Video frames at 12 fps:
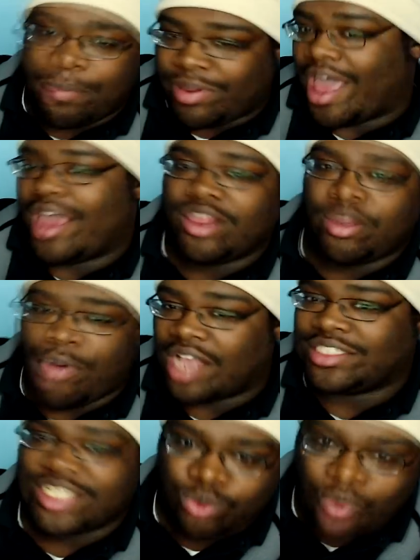may play out in the
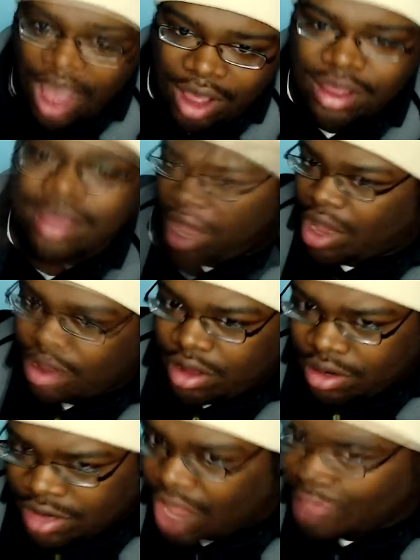process as well, but
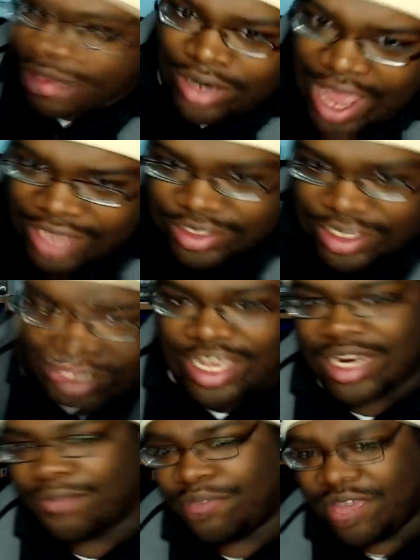nonetheless, it's
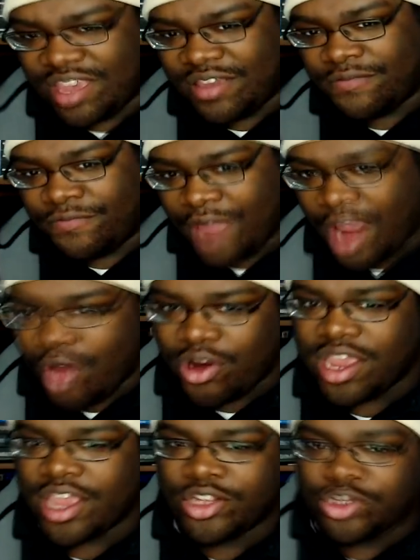gonna be
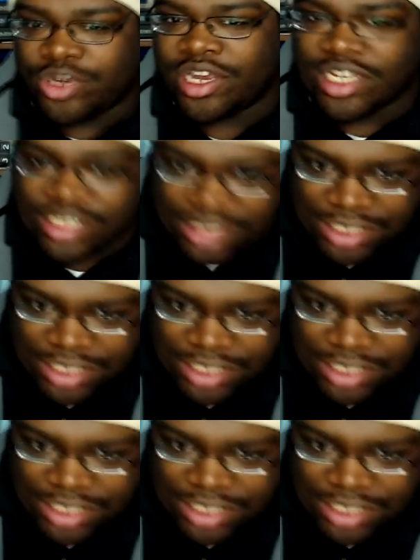very intriguing to